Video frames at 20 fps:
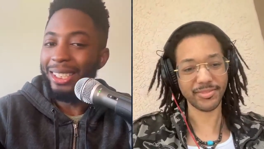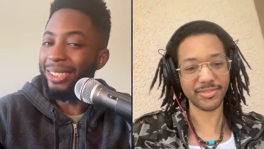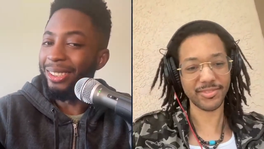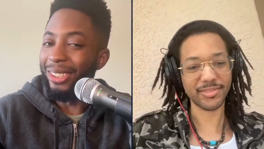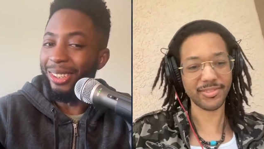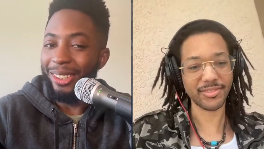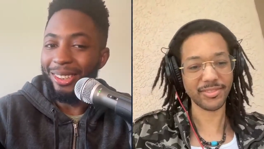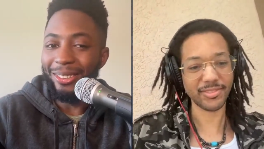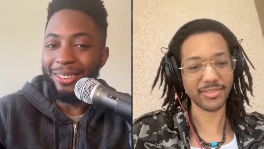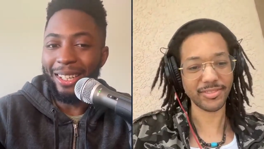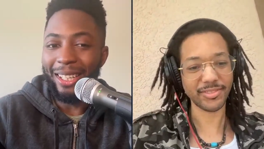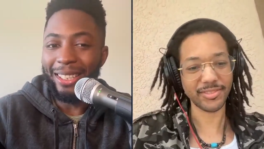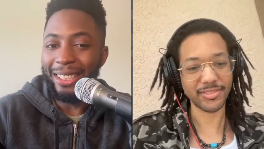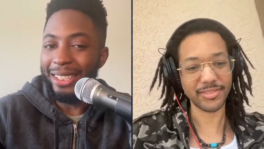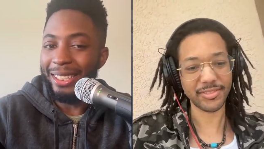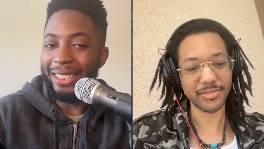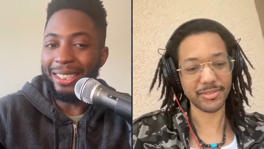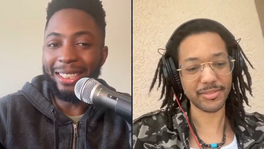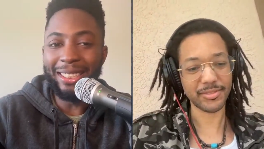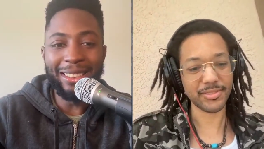Speaker 1: cold weather
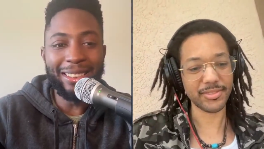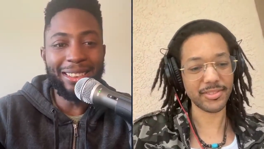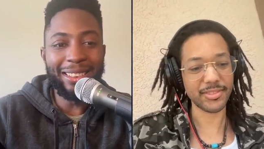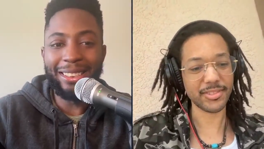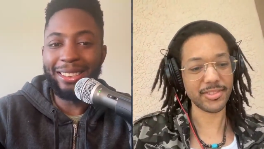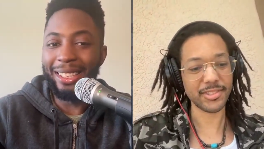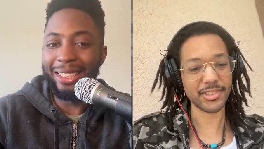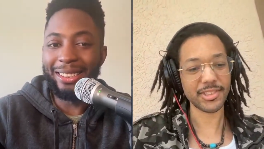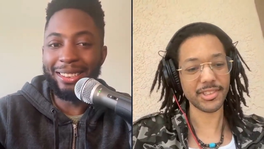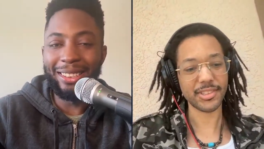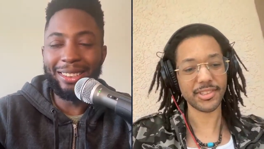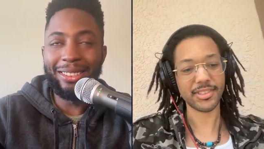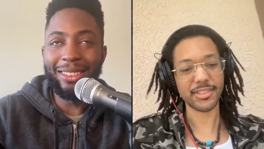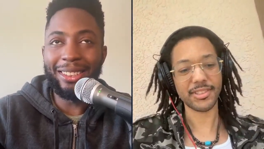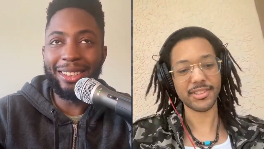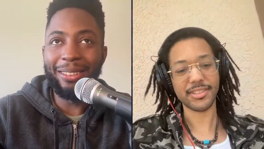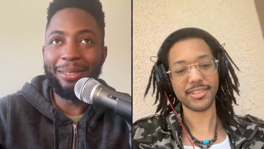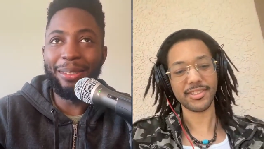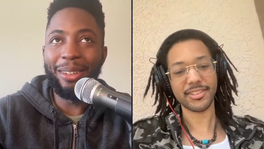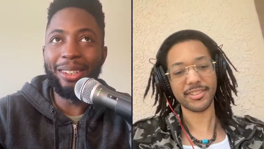is such a trigger,
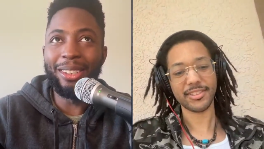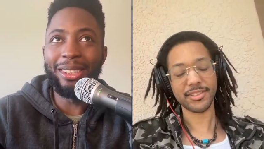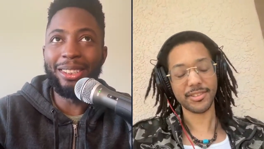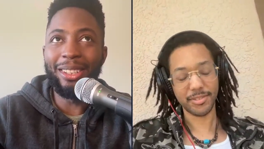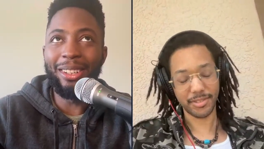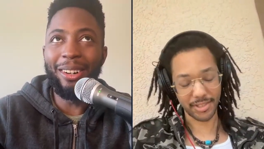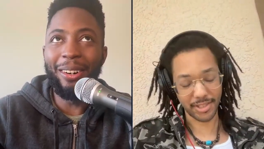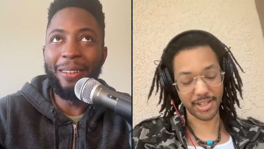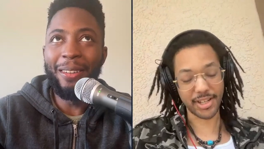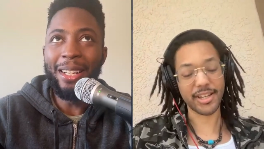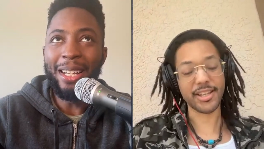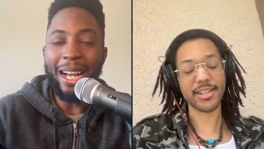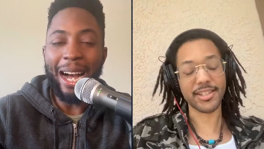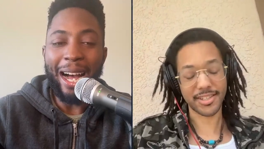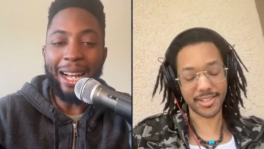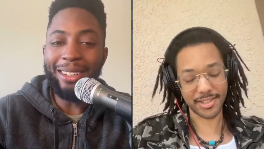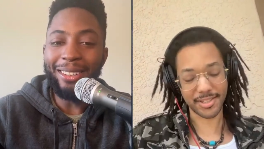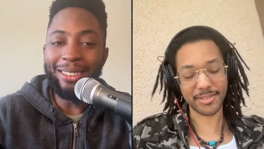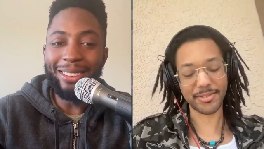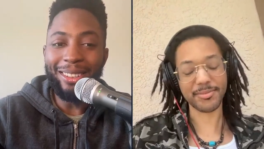bro. So I
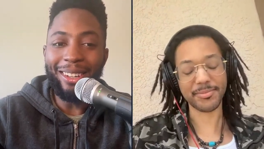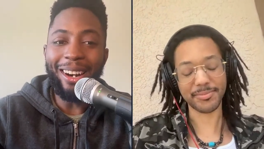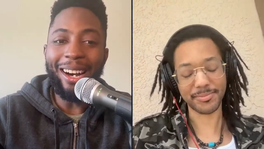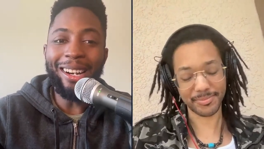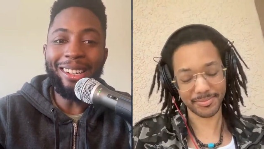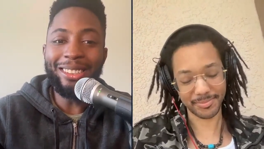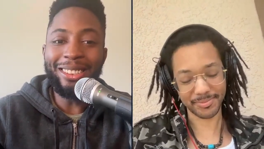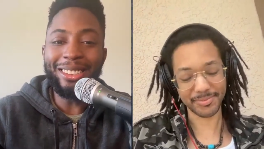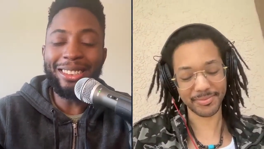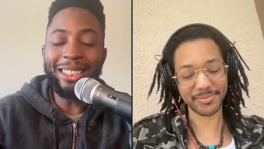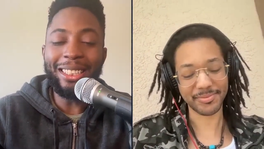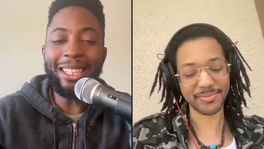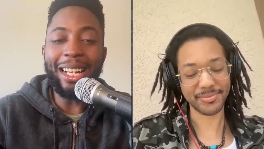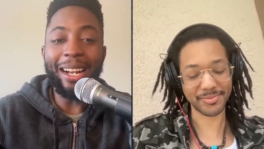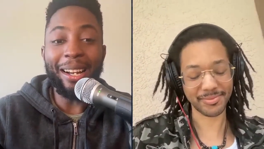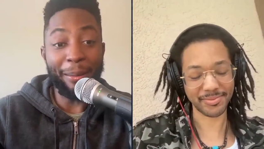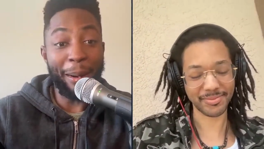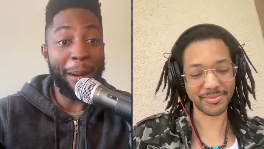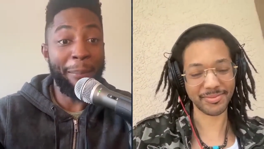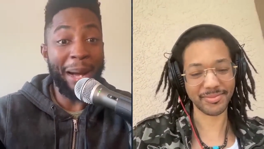don't know. I also think
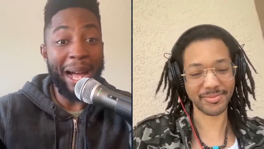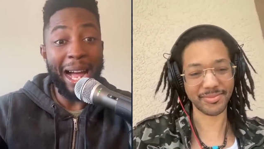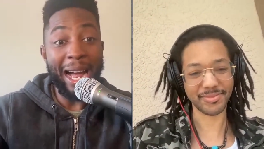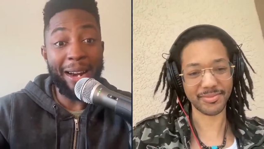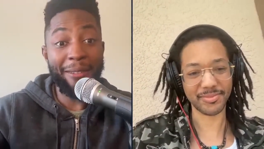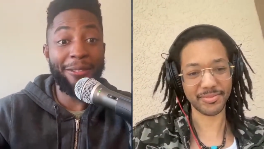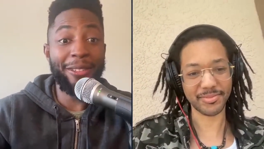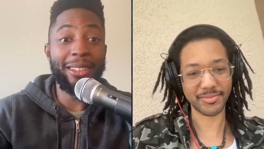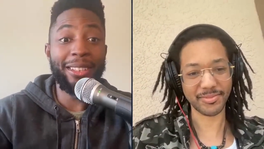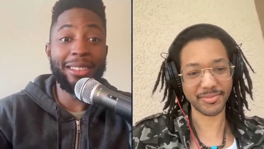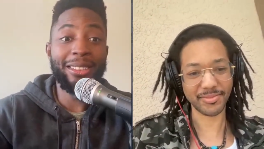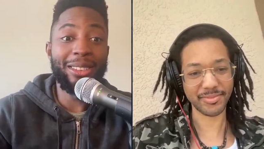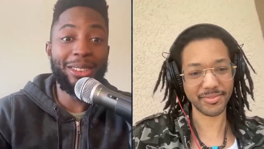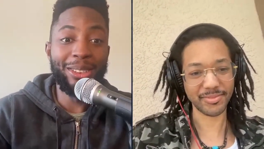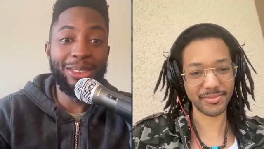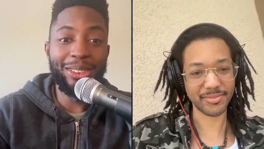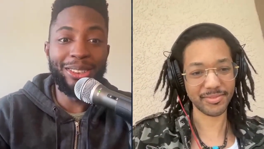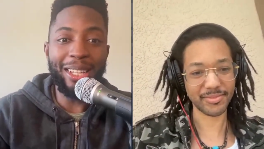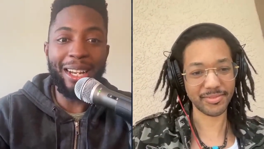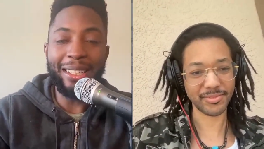I'm African too,
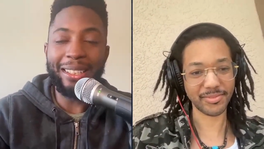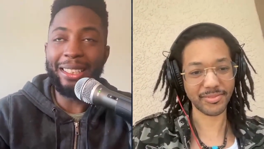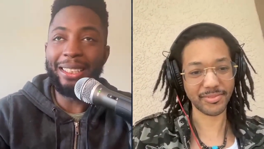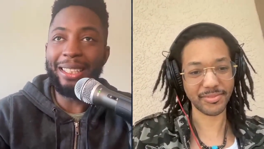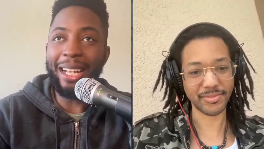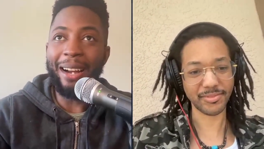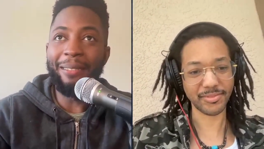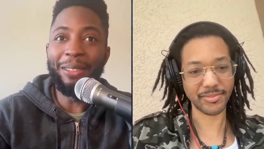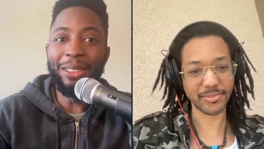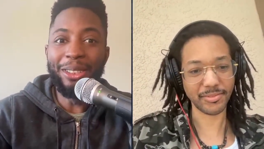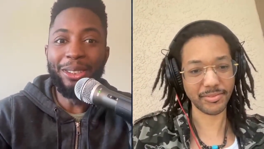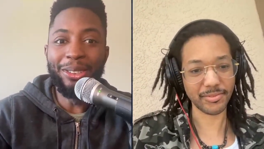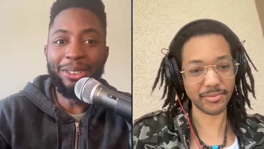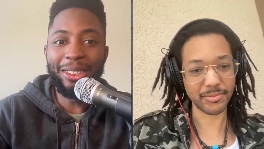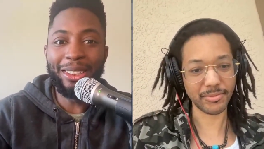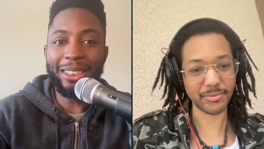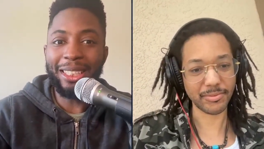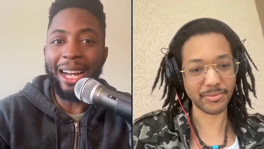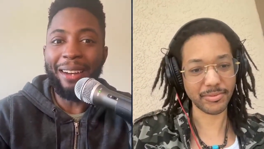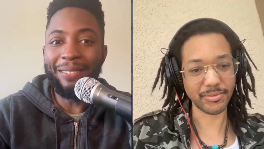so I think I'm used.
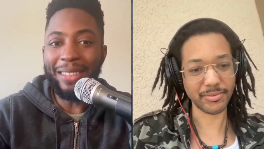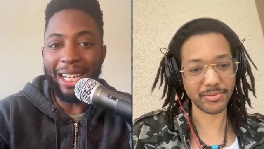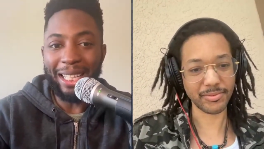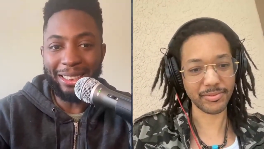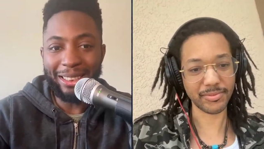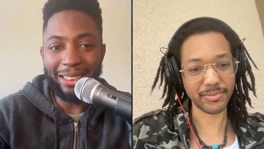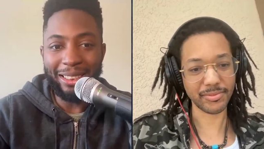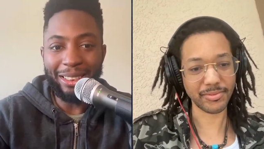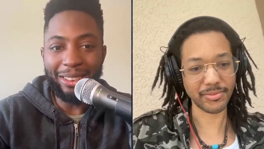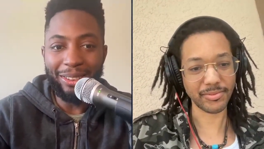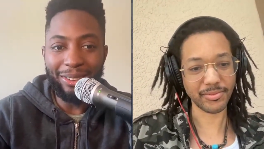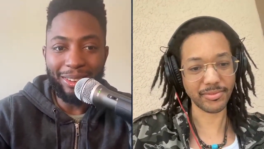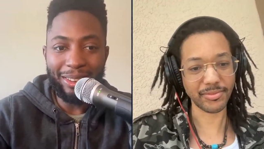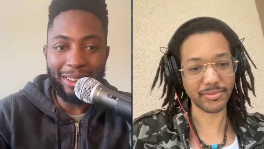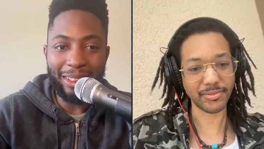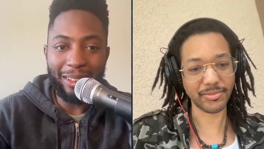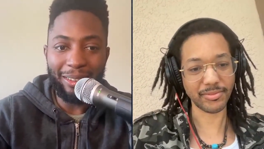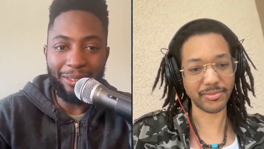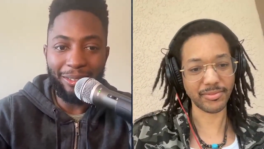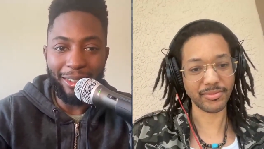I'm naturally used to the
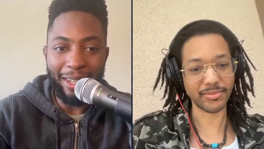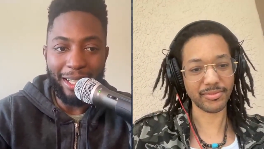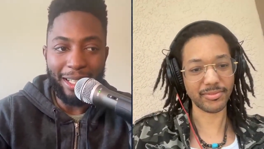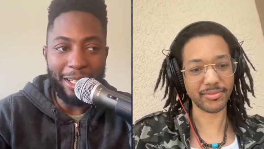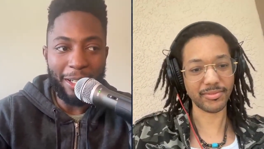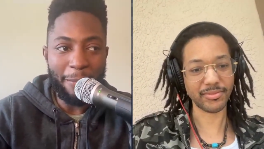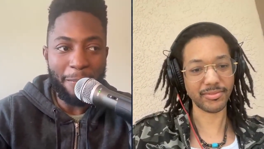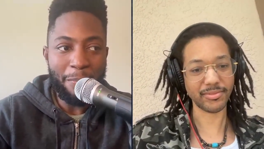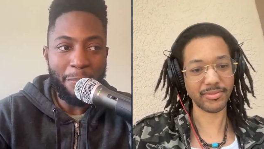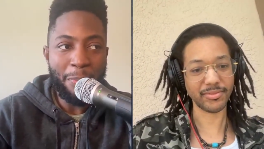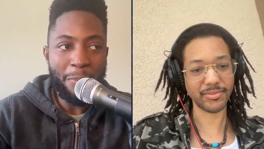weather.